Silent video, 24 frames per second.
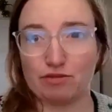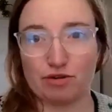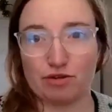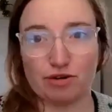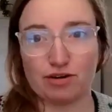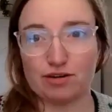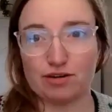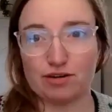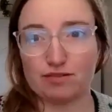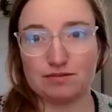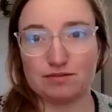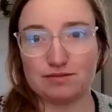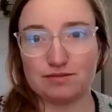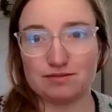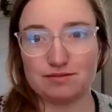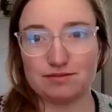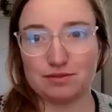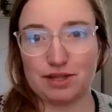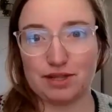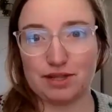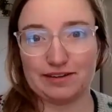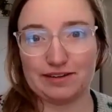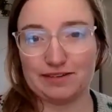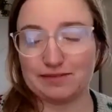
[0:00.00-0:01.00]
ever.
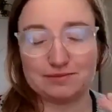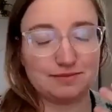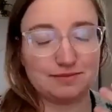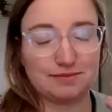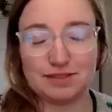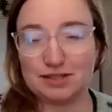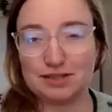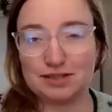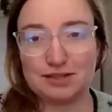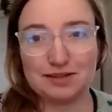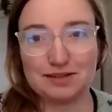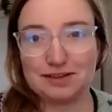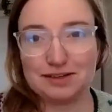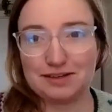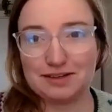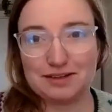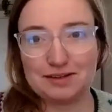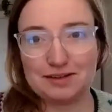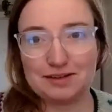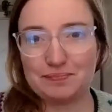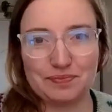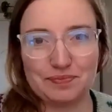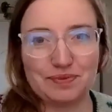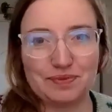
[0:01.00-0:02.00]
like
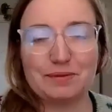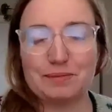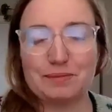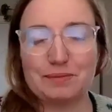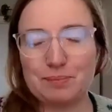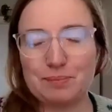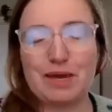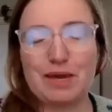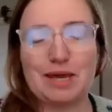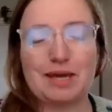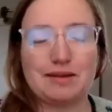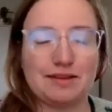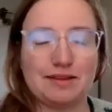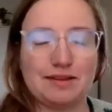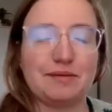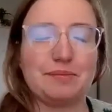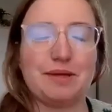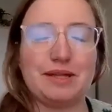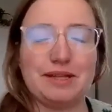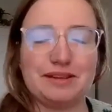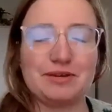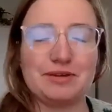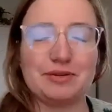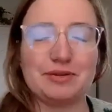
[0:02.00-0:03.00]
mate, I
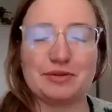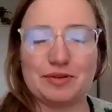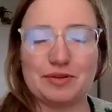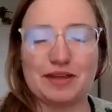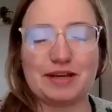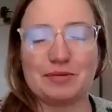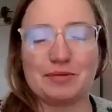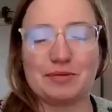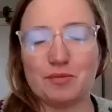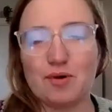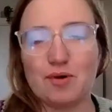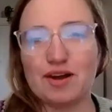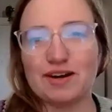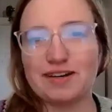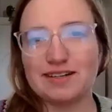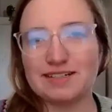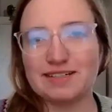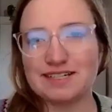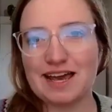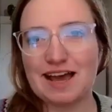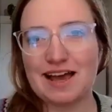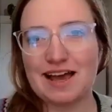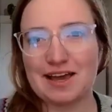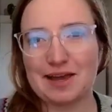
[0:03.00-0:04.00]
mean there's like
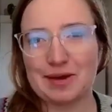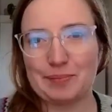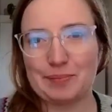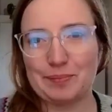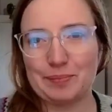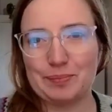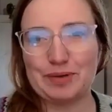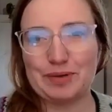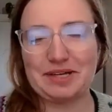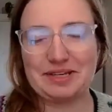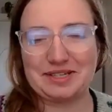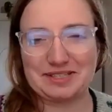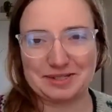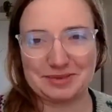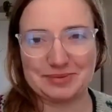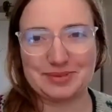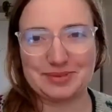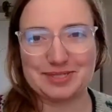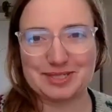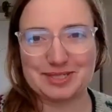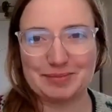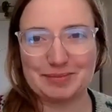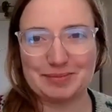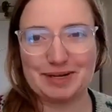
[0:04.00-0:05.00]
one time because it
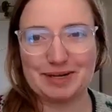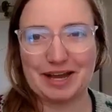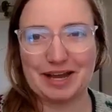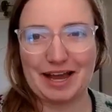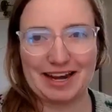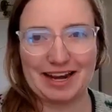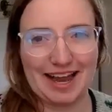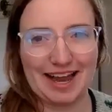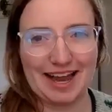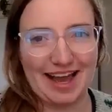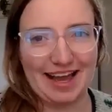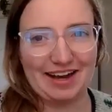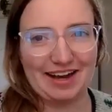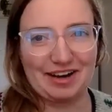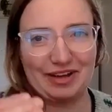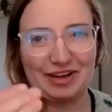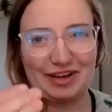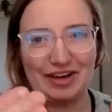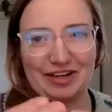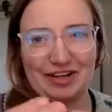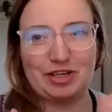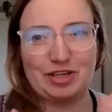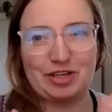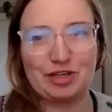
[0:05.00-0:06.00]
was somebody I'd
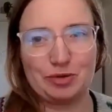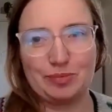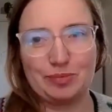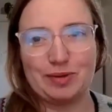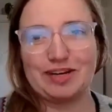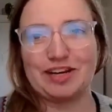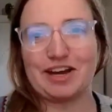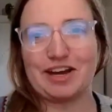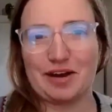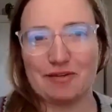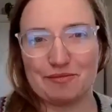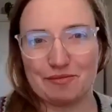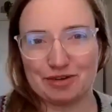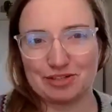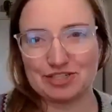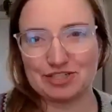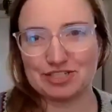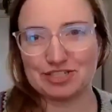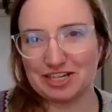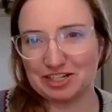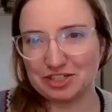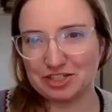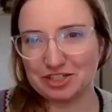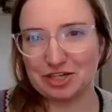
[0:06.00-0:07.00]
had a human
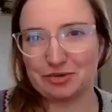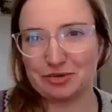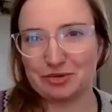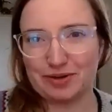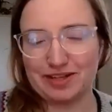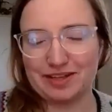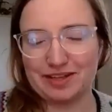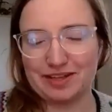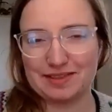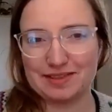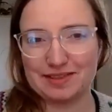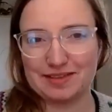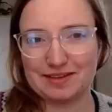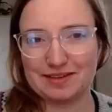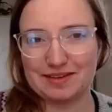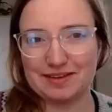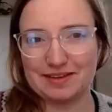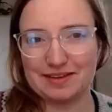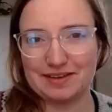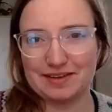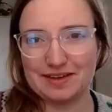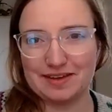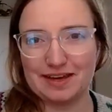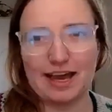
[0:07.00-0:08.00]
conversation with
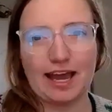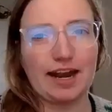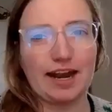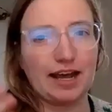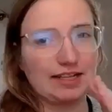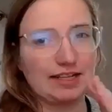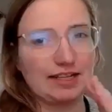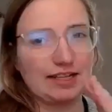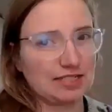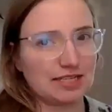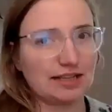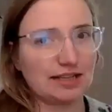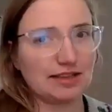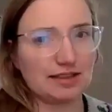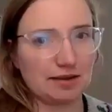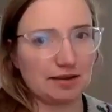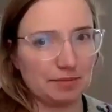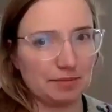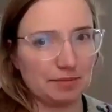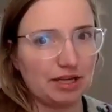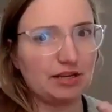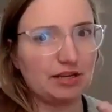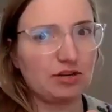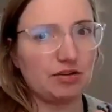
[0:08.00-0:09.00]
and I'd sent
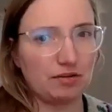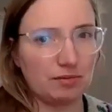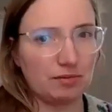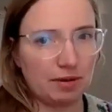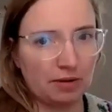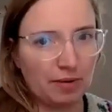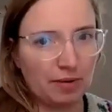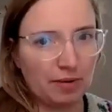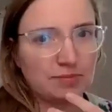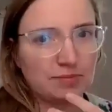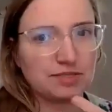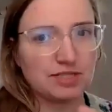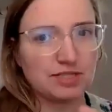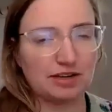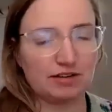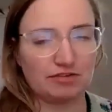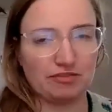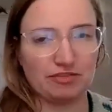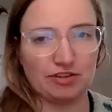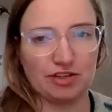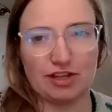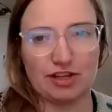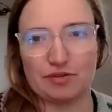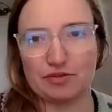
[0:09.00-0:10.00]
them like go to my
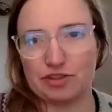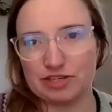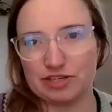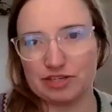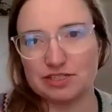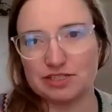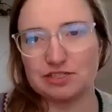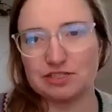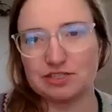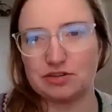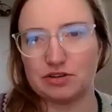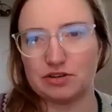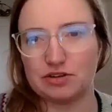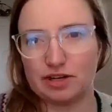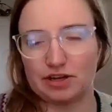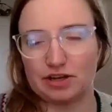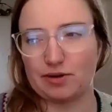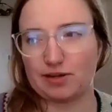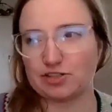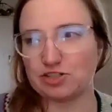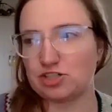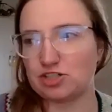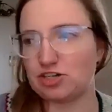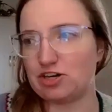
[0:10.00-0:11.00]
website, fill out this, you'll get a
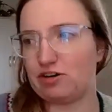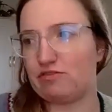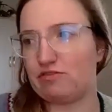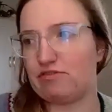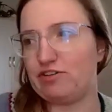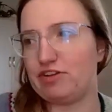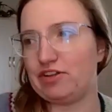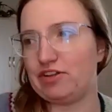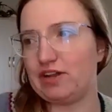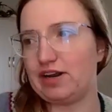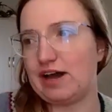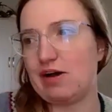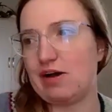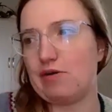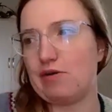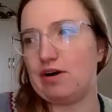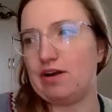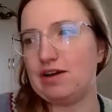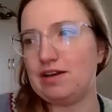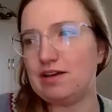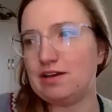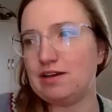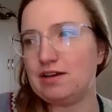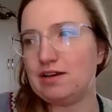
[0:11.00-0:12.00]
questionnaire and fill it
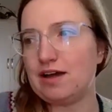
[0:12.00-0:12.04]
out.